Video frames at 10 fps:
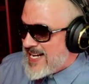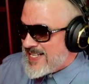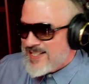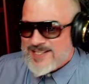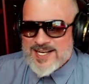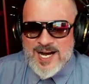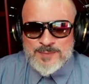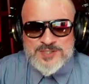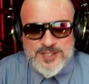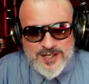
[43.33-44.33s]
I
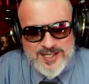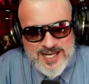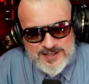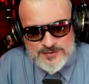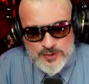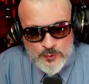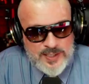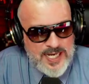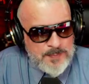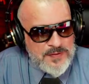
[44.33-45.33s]
I'm sorry, I don't know what
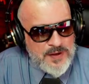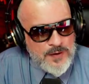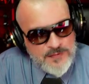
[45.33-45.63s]
happened there.